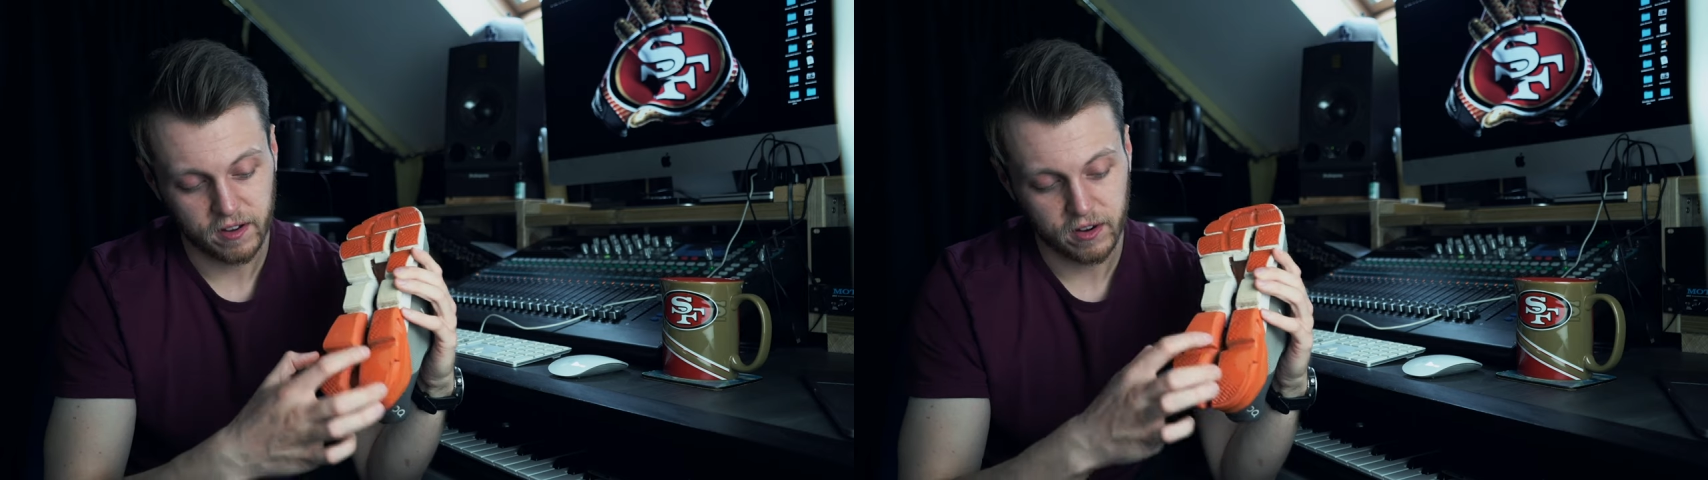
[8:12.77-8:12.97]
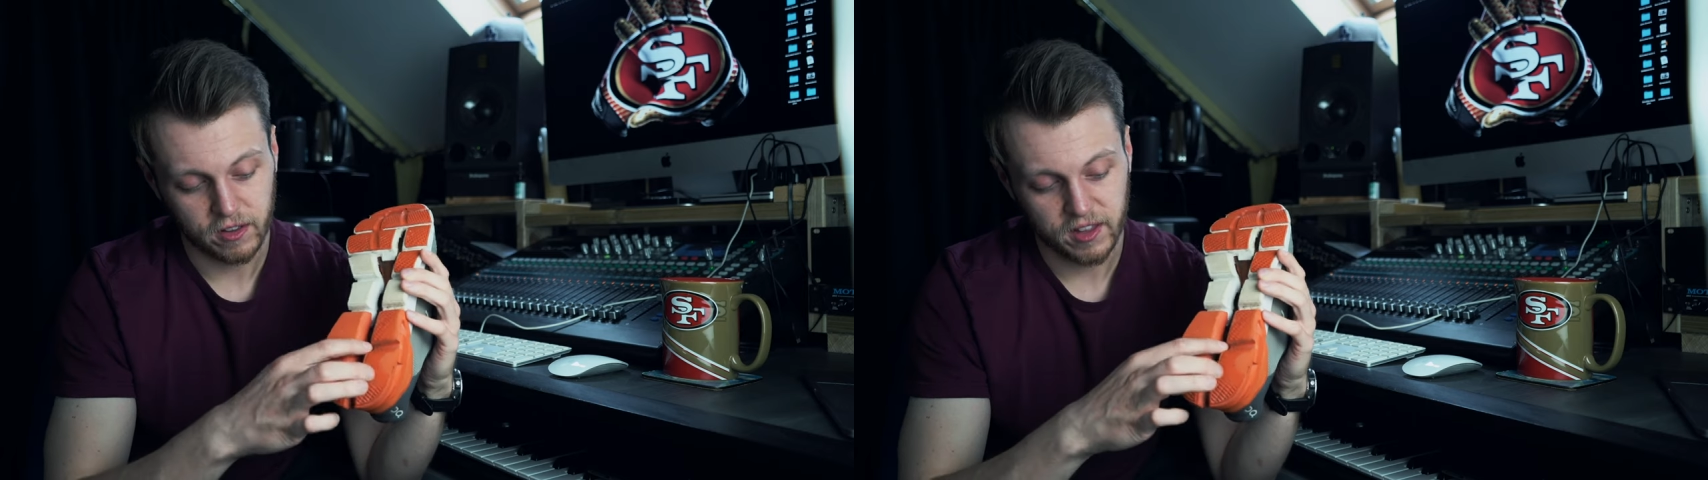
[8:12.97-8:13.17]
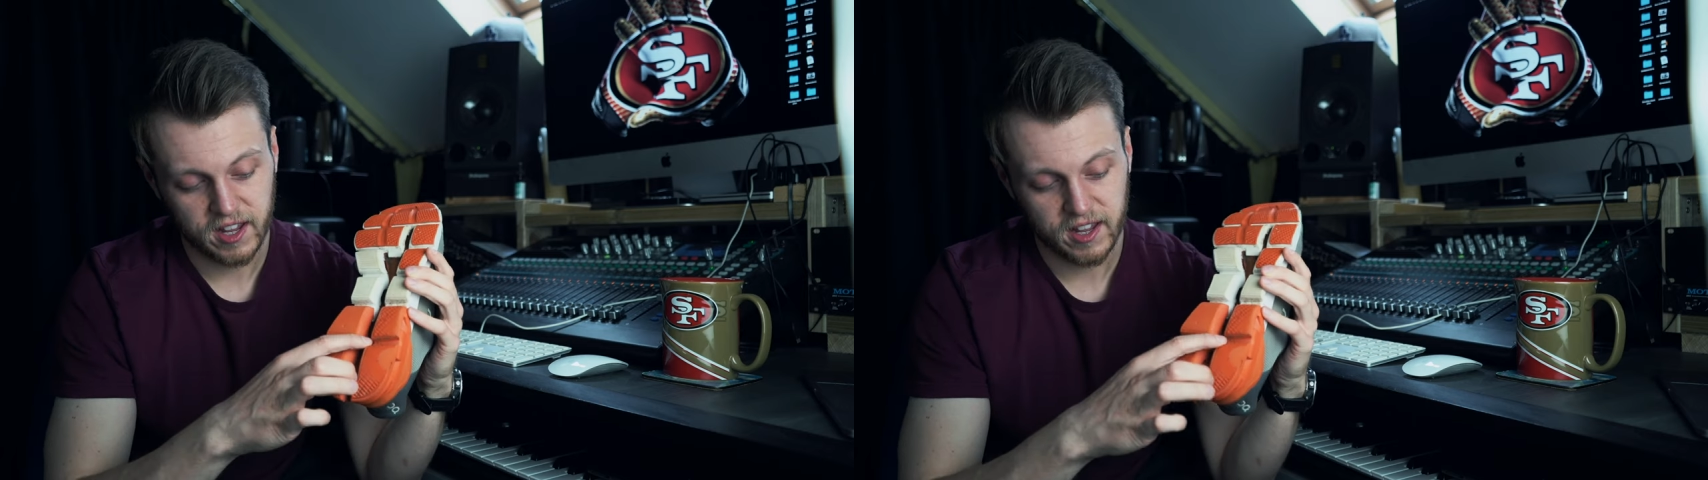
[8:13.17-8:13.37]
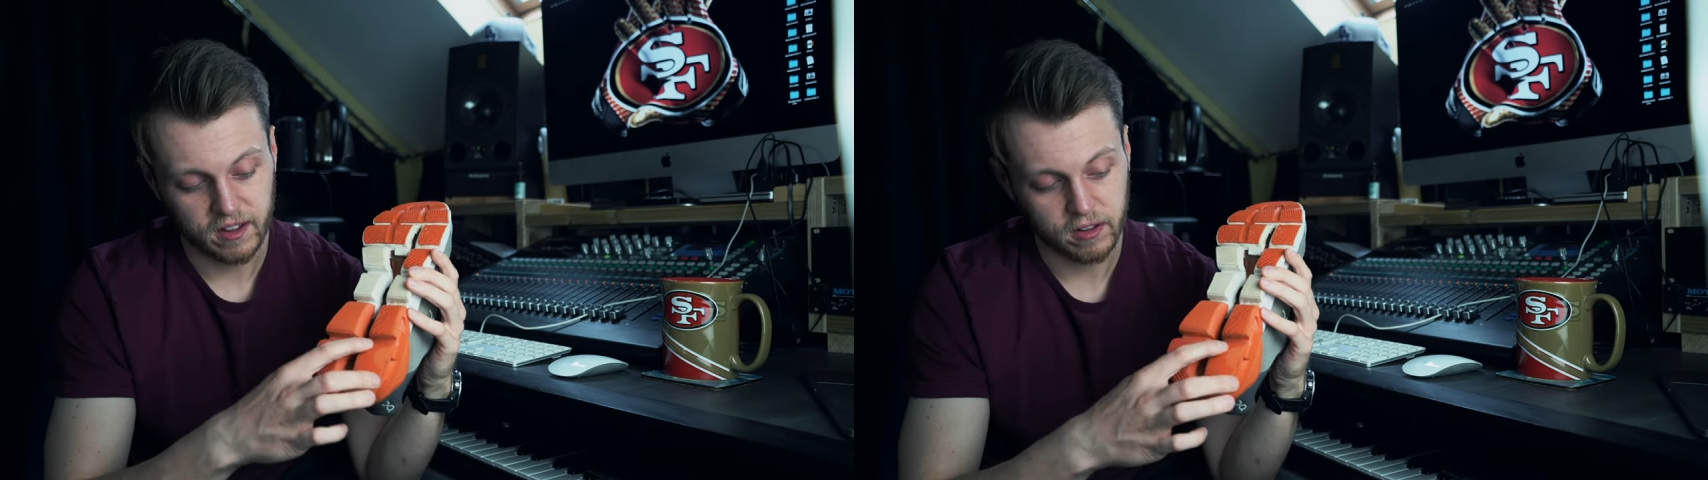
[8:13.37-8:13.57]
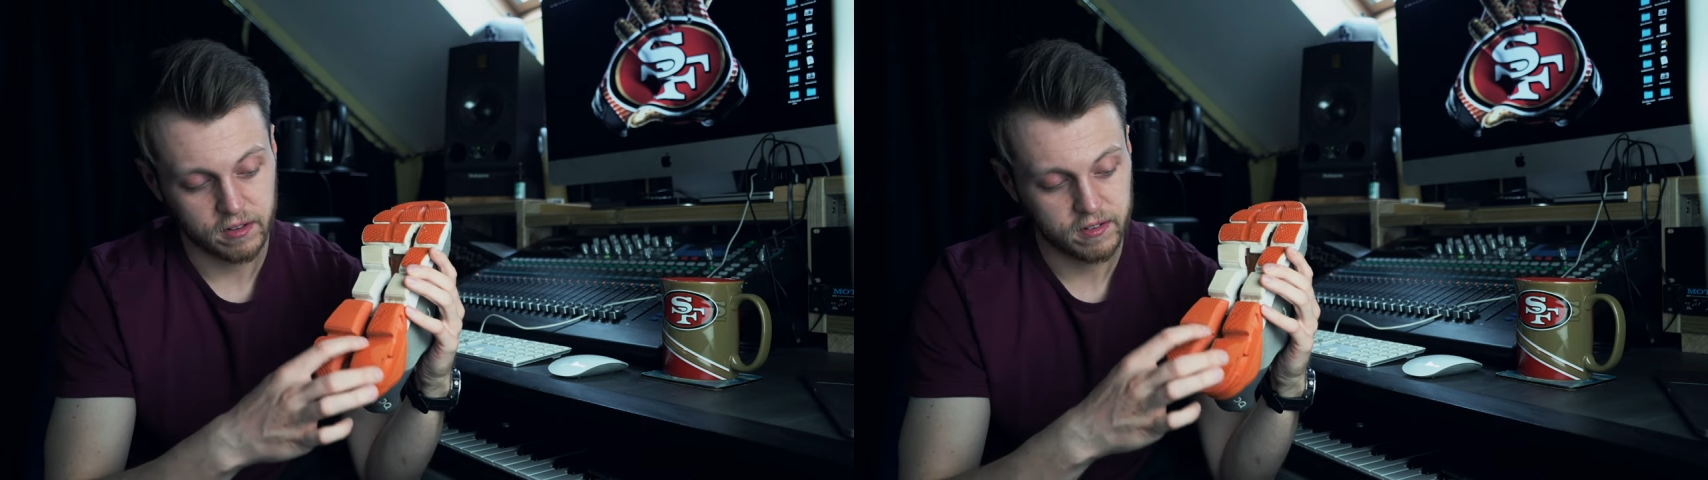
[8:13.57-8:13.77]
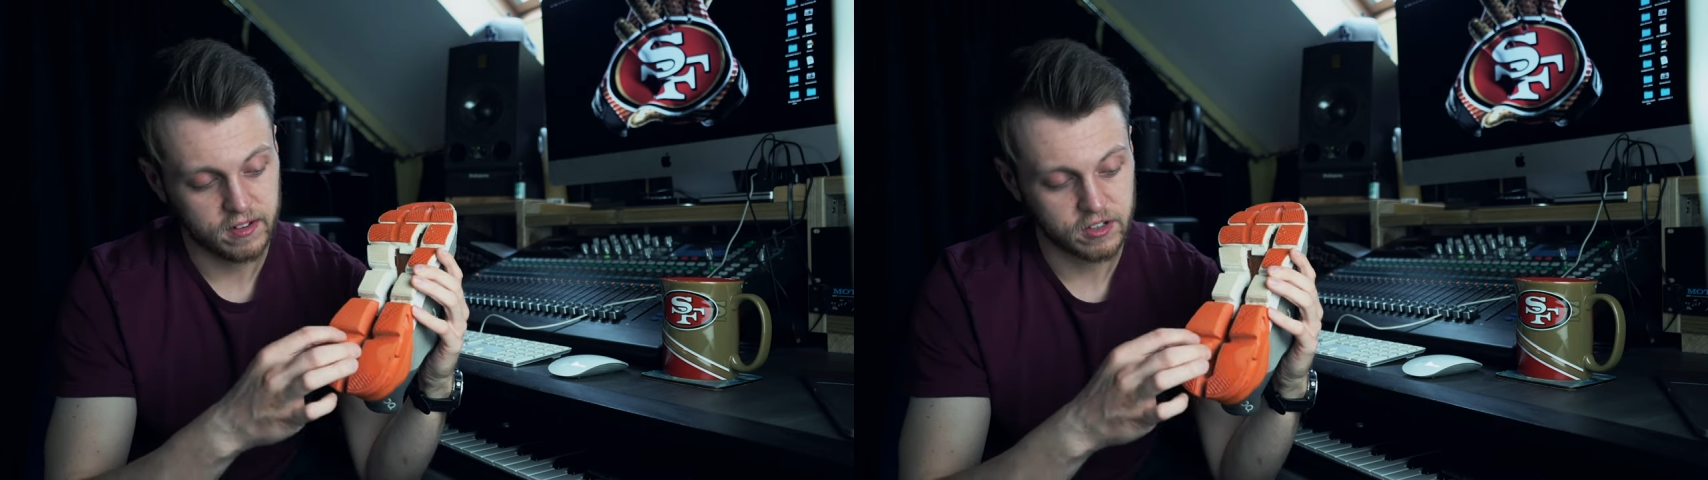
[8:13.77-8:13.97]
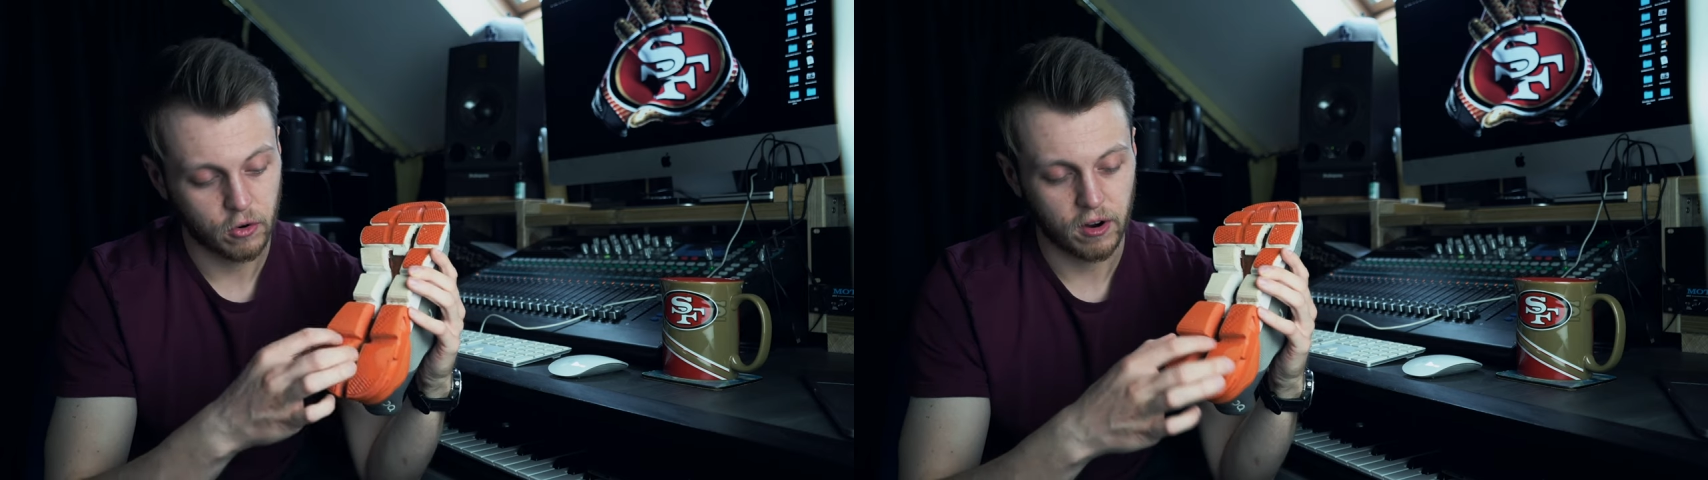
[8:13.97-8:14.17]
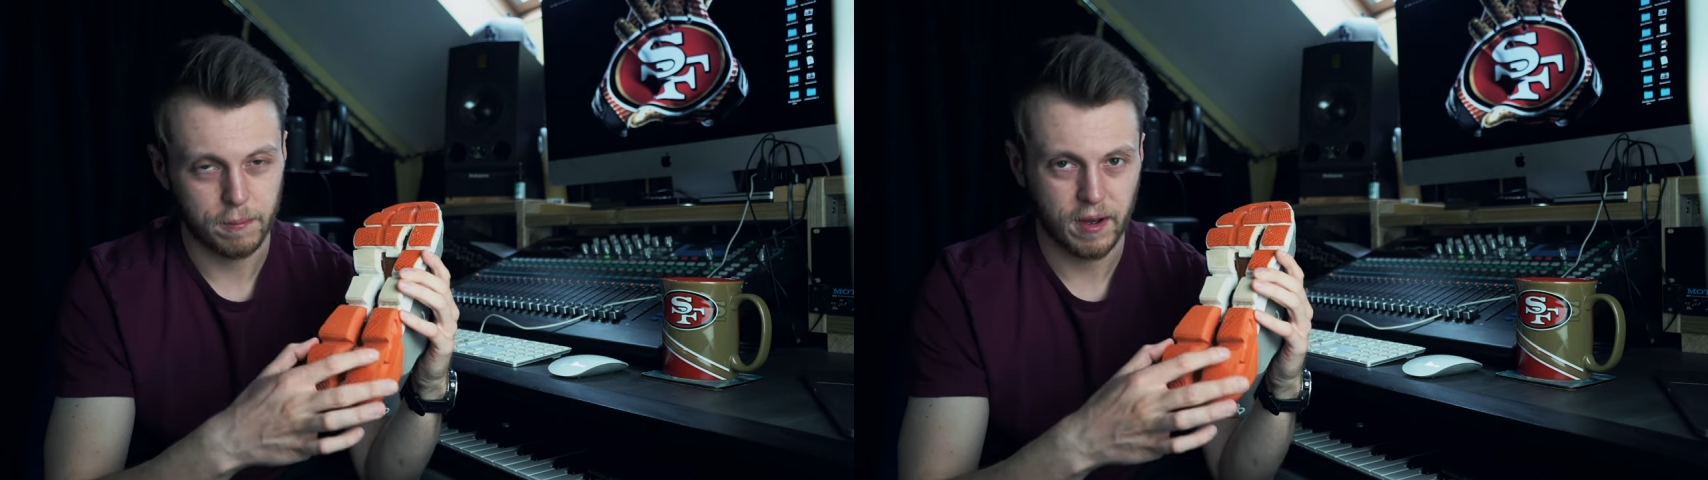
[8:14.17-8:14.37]
and at the heel is
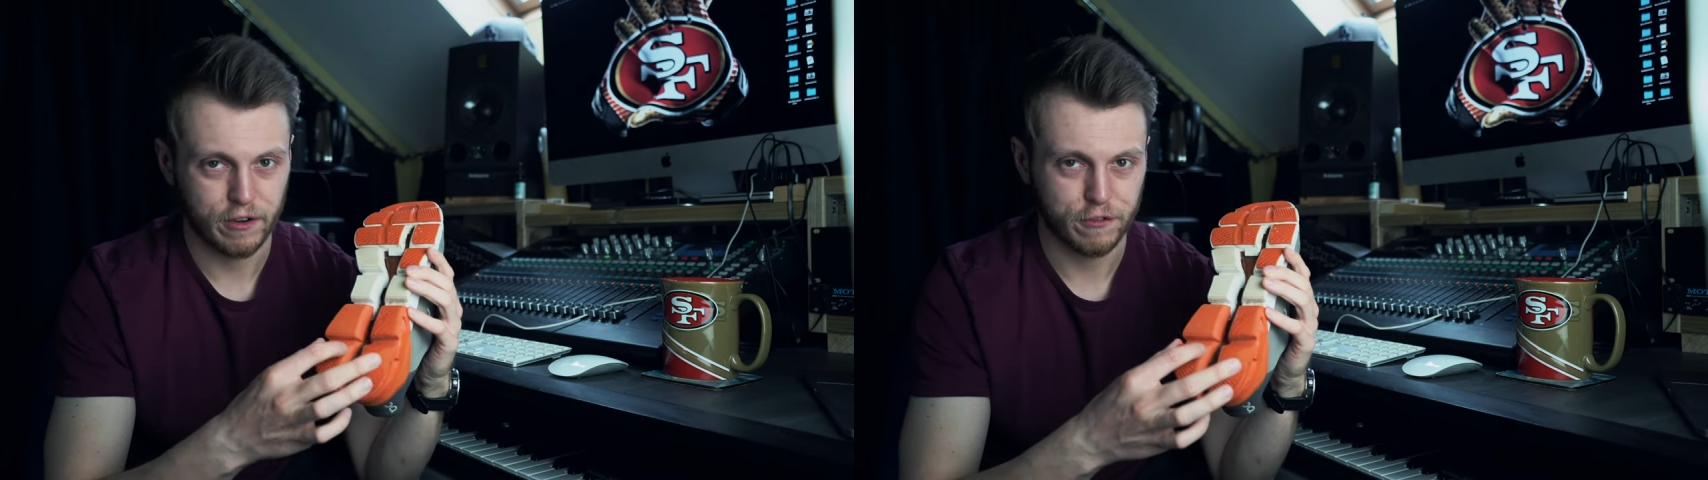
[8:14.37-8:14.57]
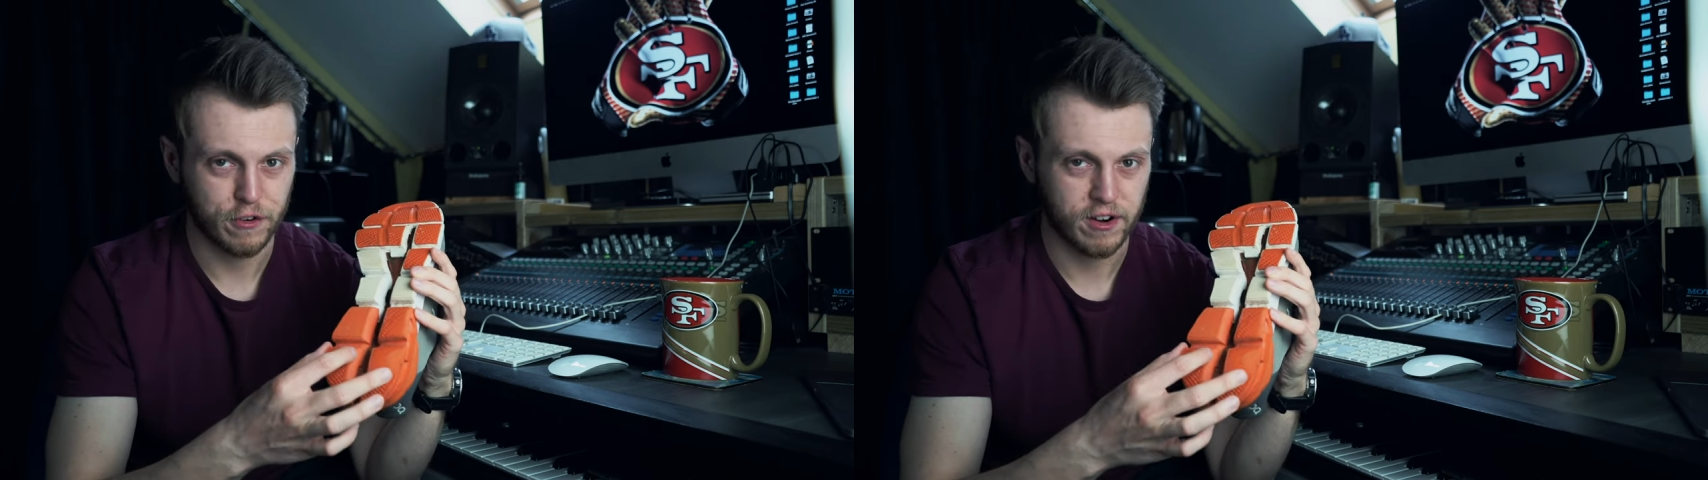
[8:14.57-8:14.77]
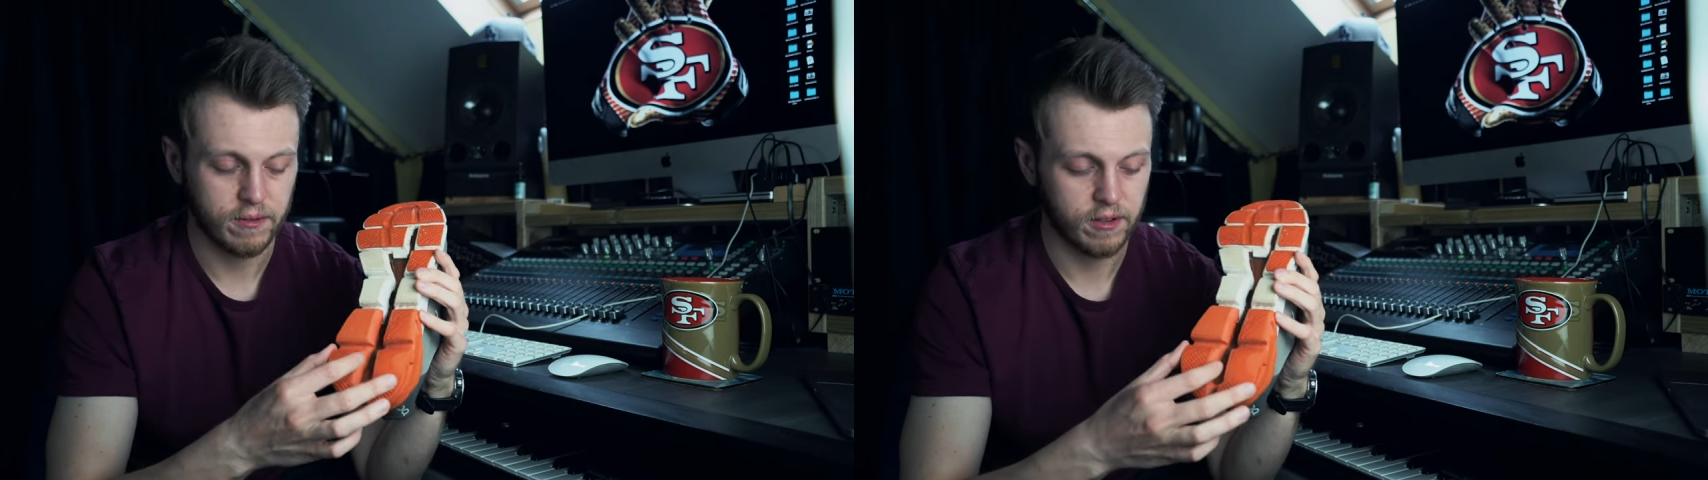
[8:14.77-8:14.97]
quite bad for it